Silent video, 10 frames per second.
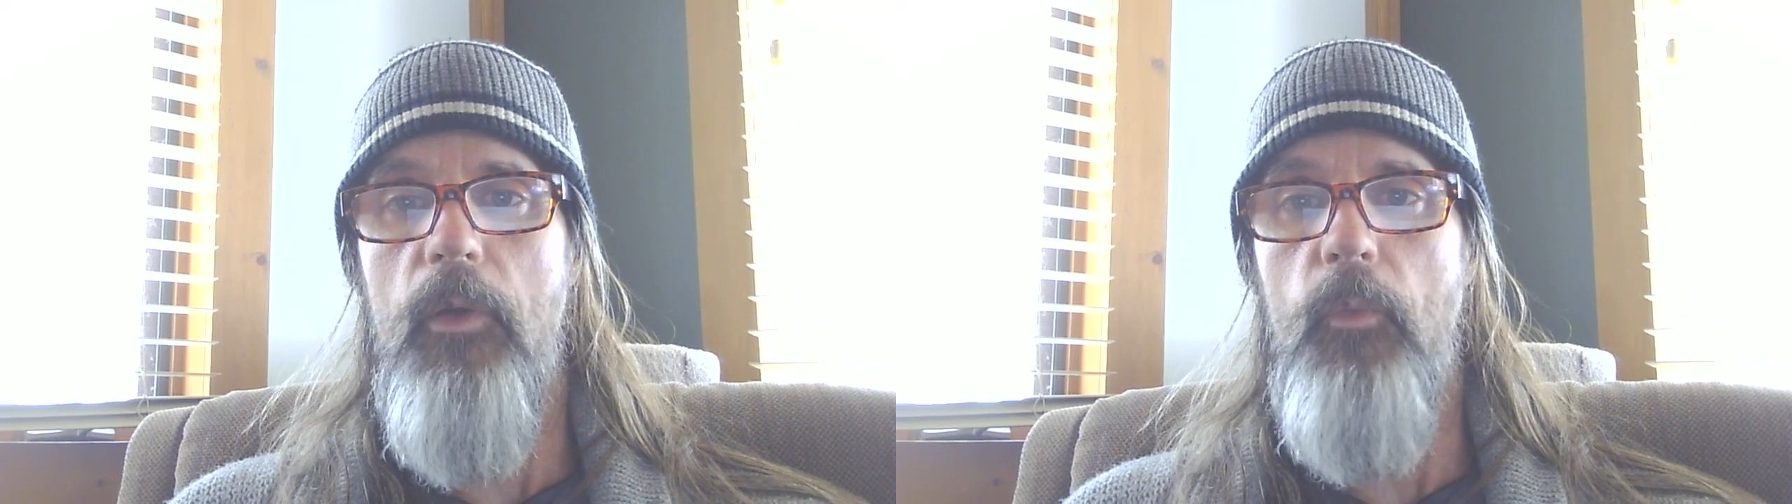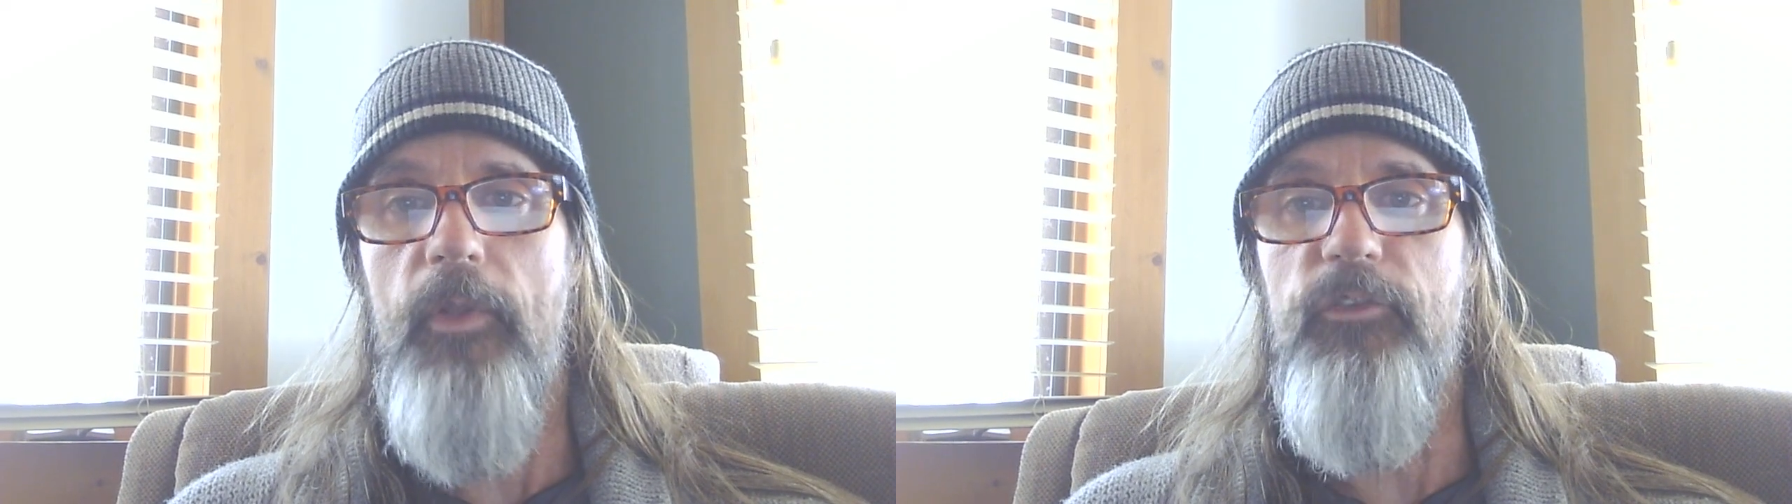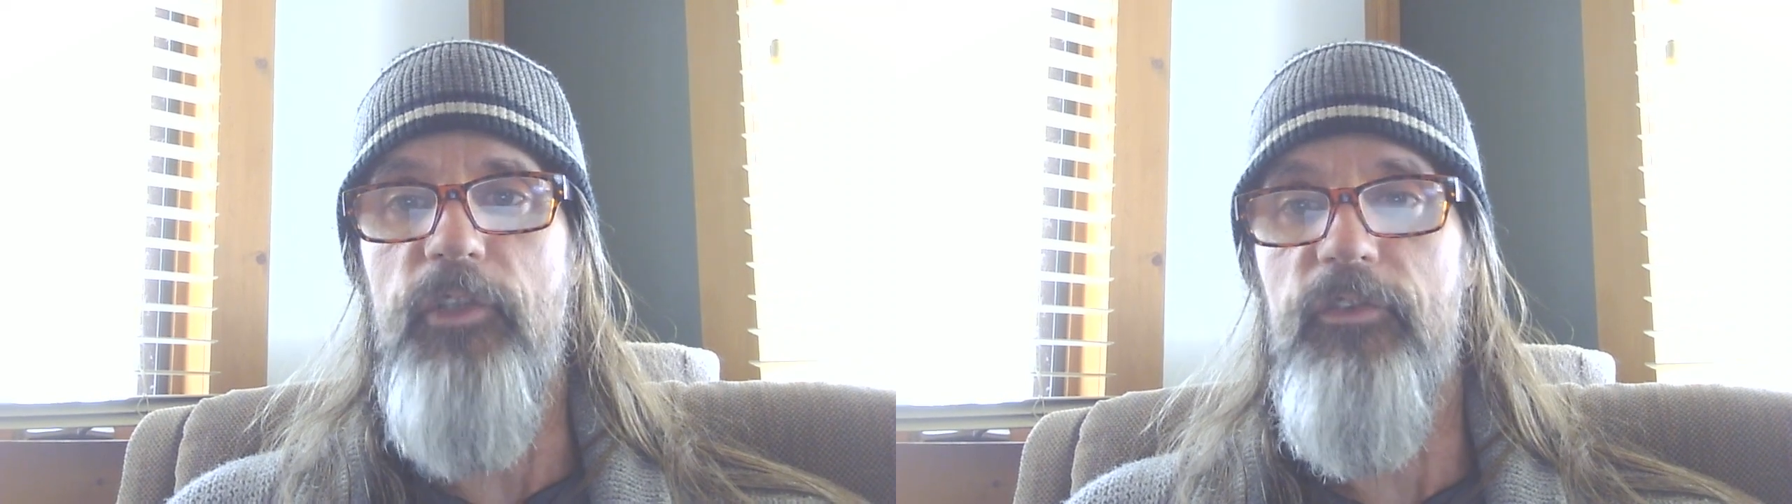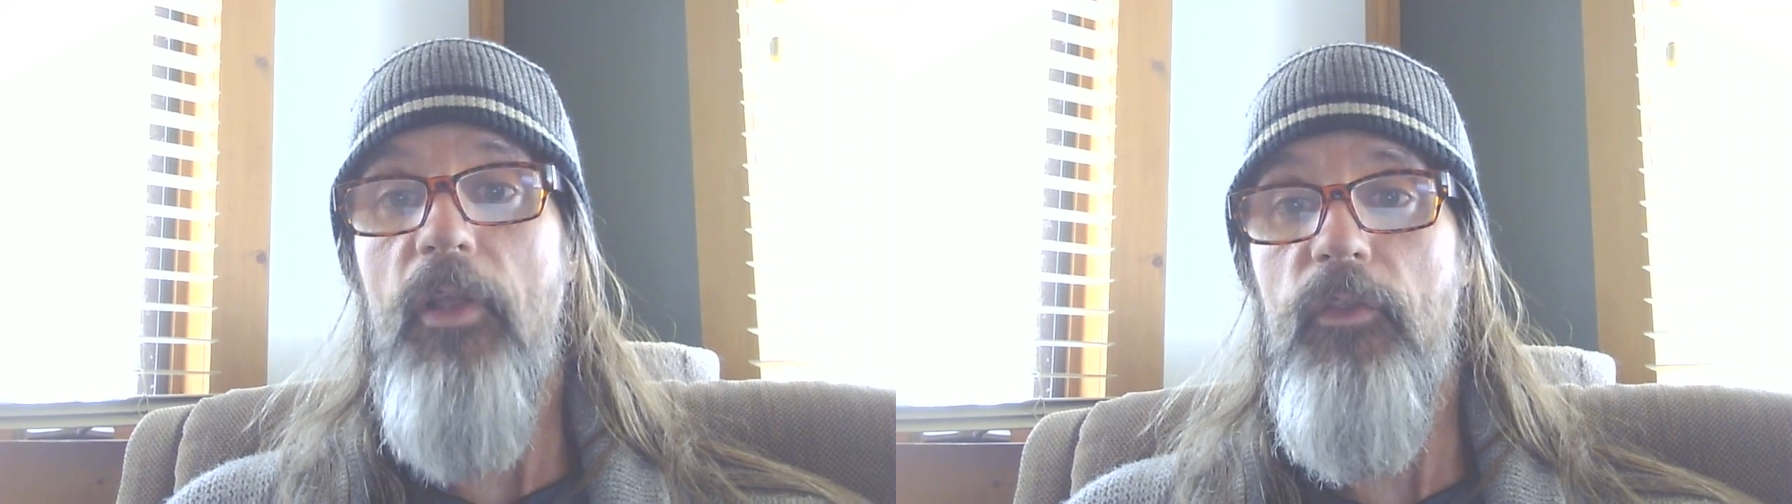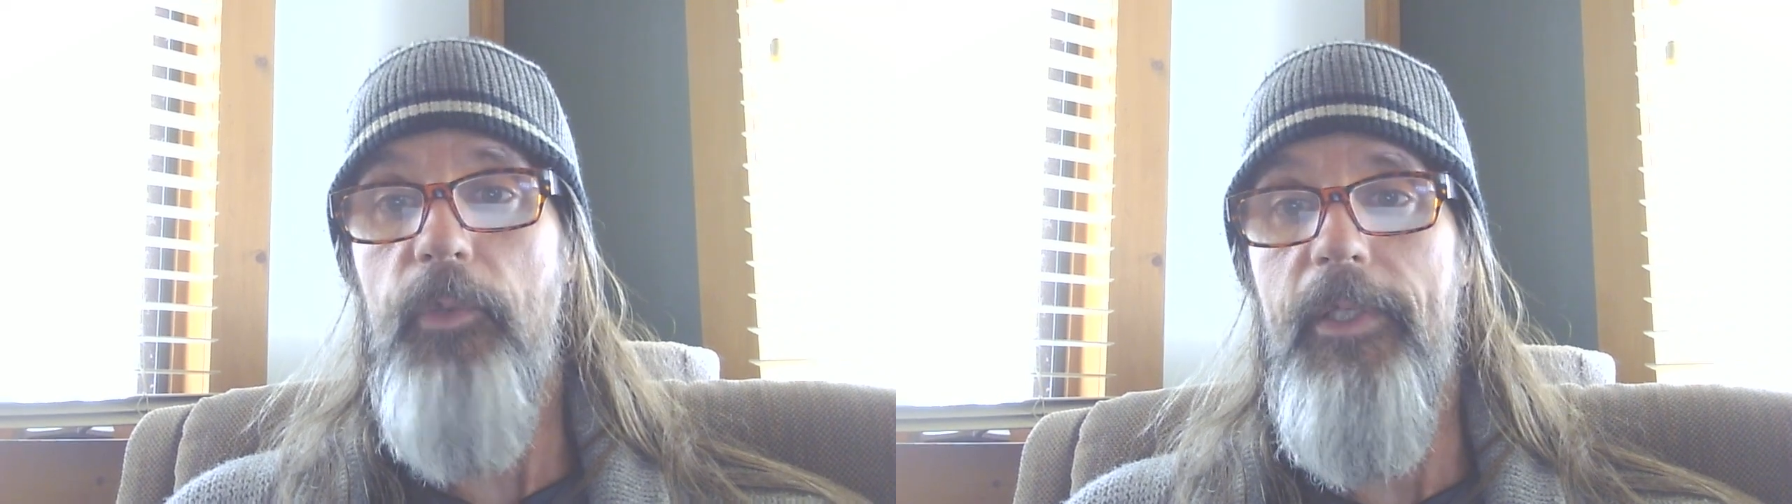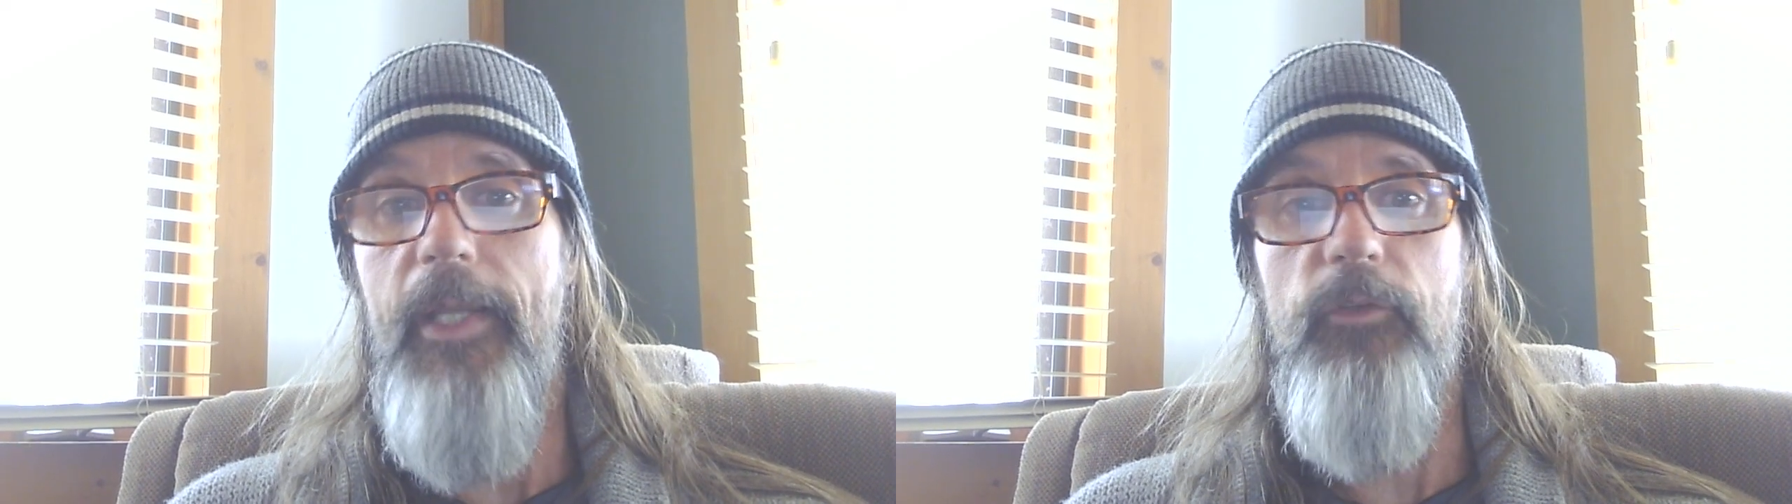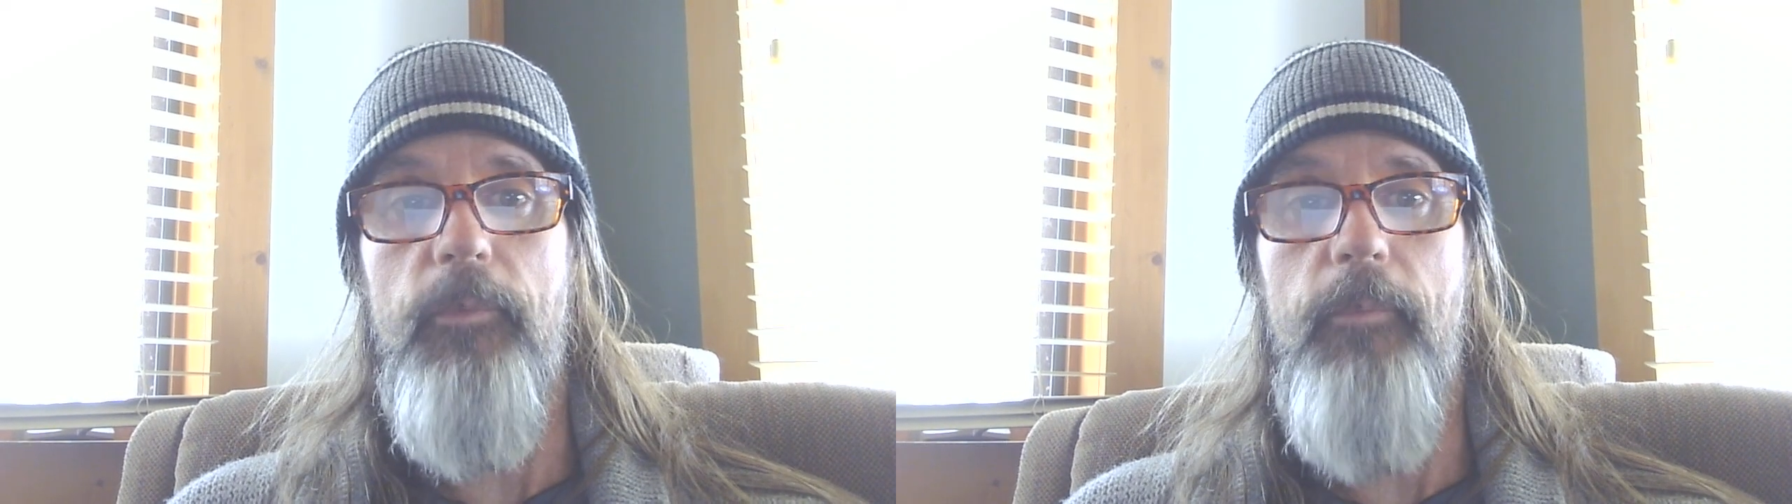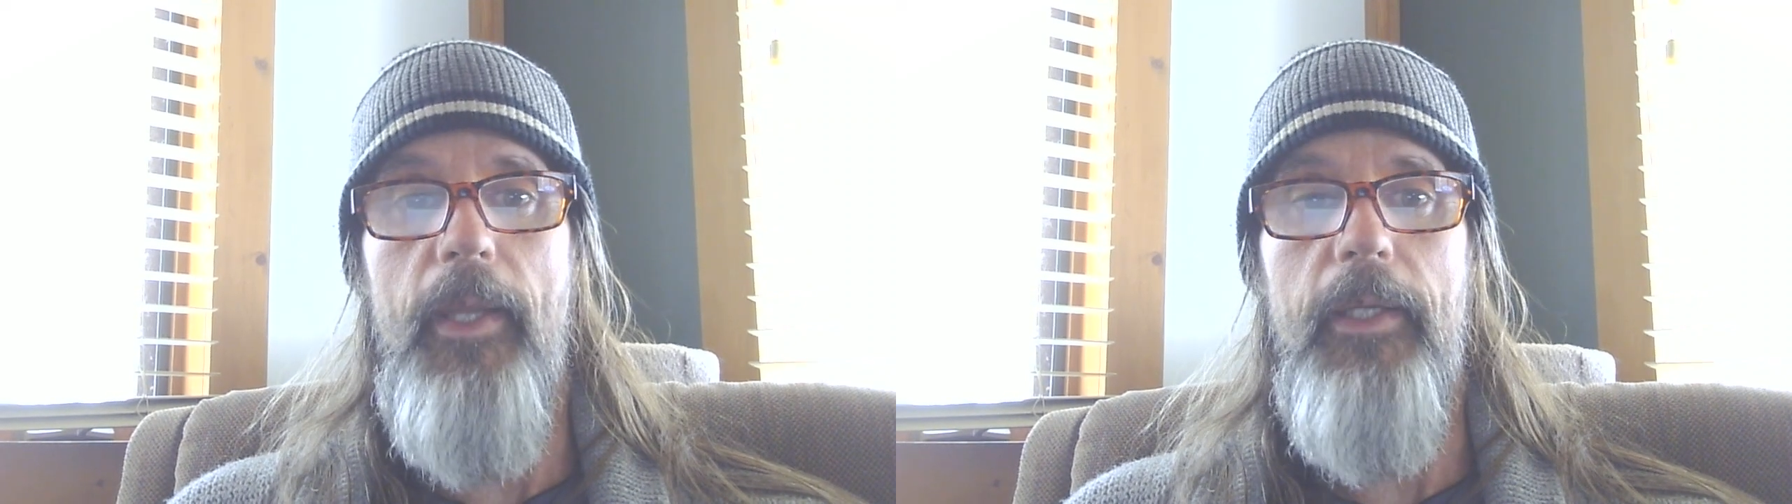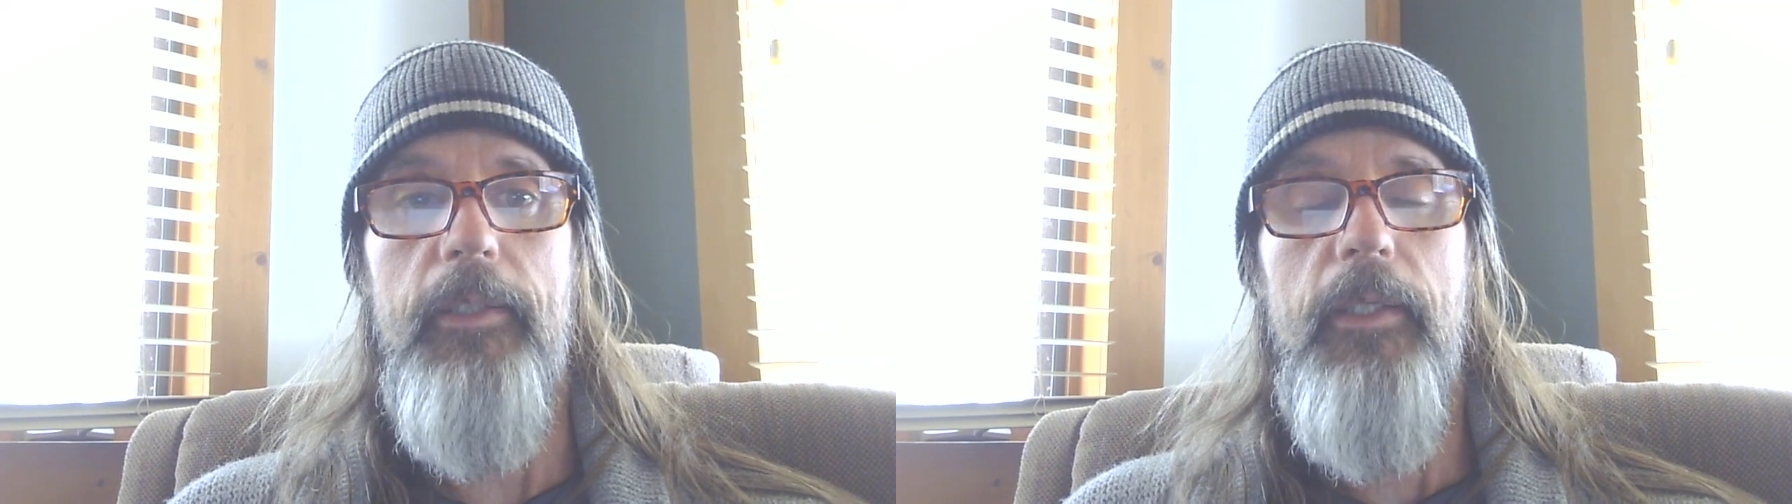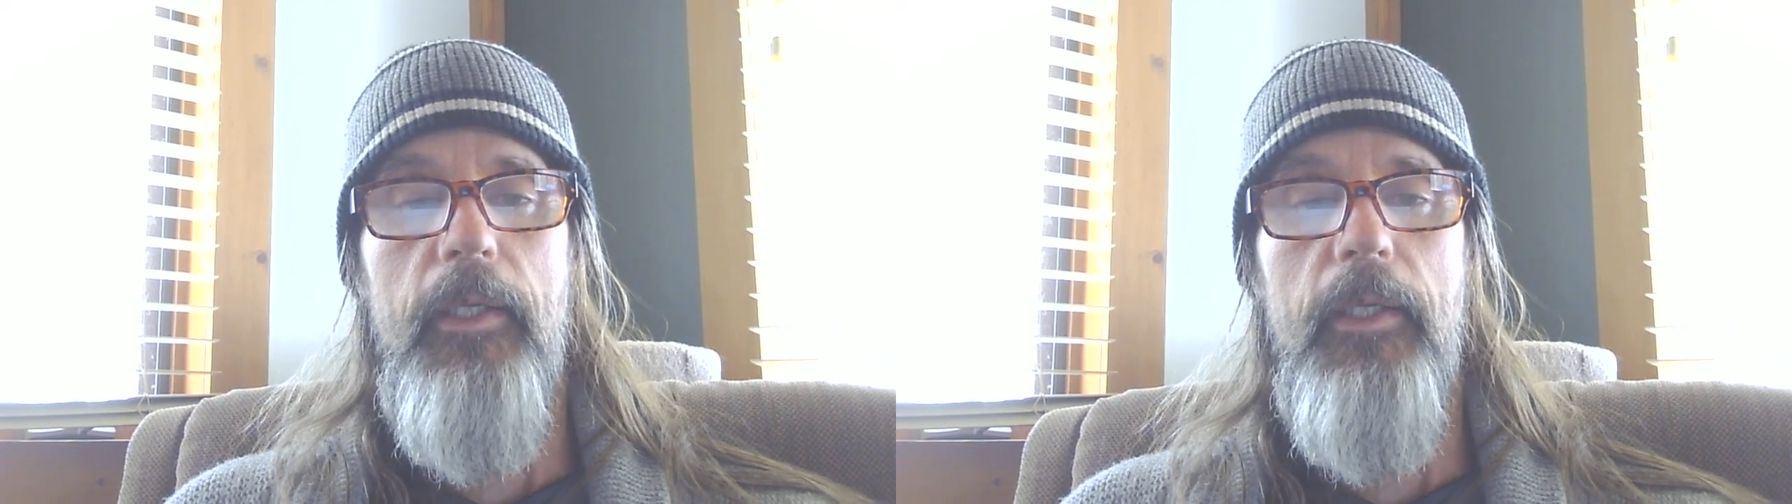with just 3 days remaining.